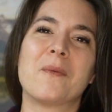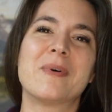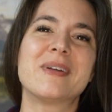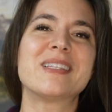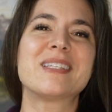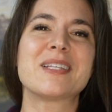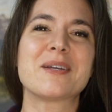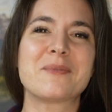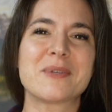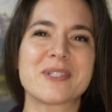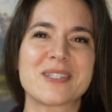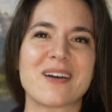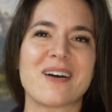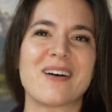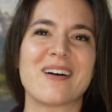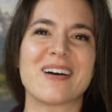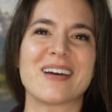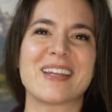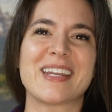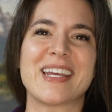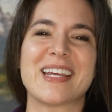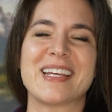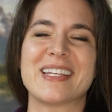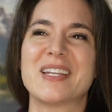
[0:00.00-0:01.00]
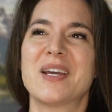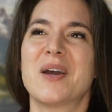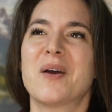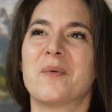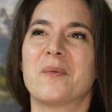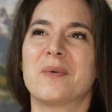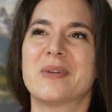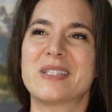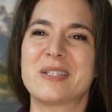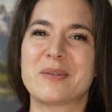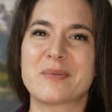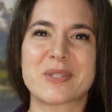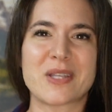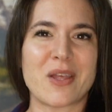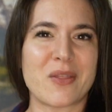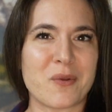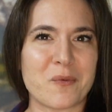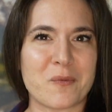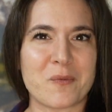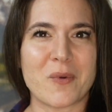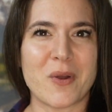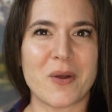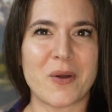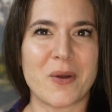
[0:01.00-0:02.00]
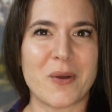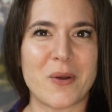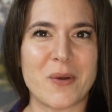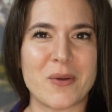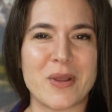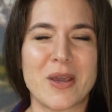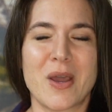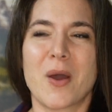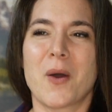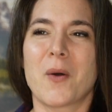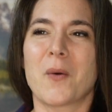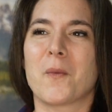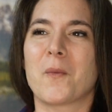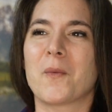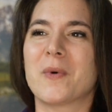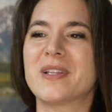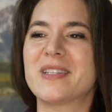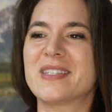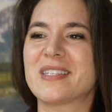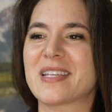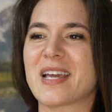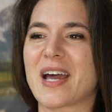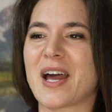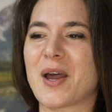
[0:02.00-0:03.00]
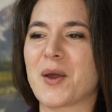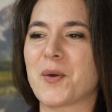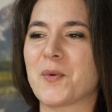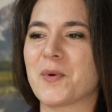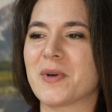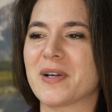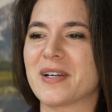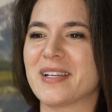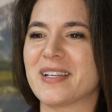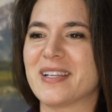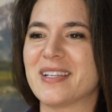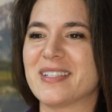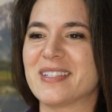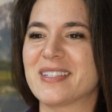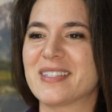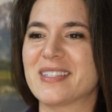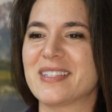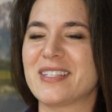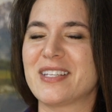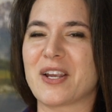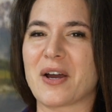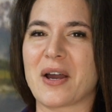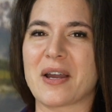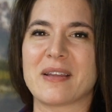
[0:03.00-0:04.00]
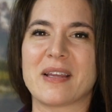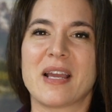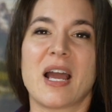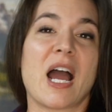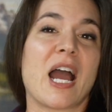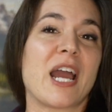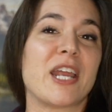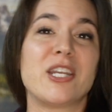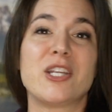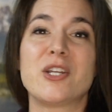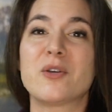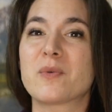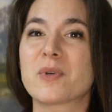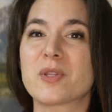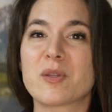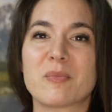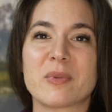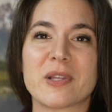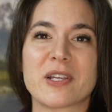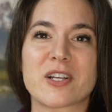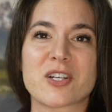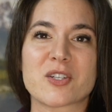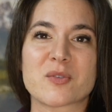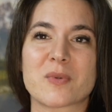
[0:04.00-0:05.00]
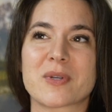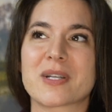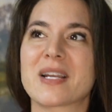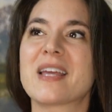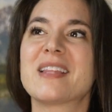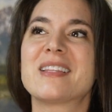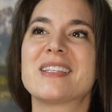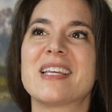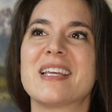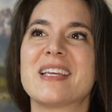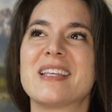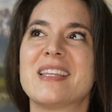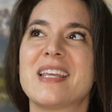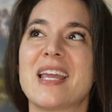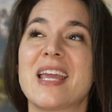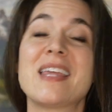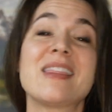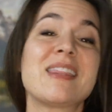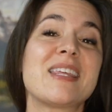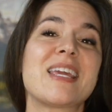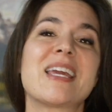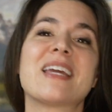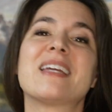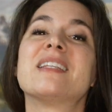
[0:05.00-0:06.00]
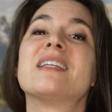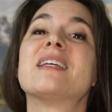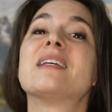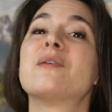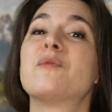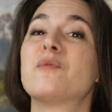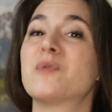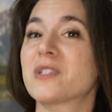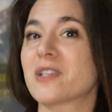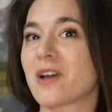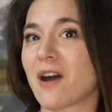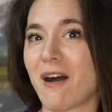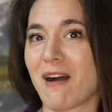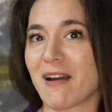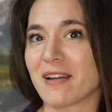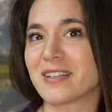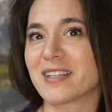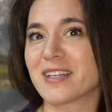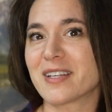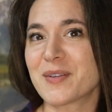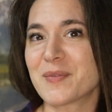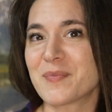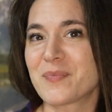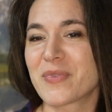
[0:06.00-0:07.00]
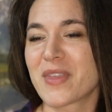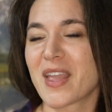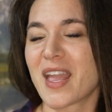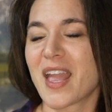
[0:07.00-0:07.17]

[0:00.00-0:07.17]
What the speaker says: Once I was on it, once I was on the road, once I was, you know, I knew where the blinkers were. In the end, it was a Honda,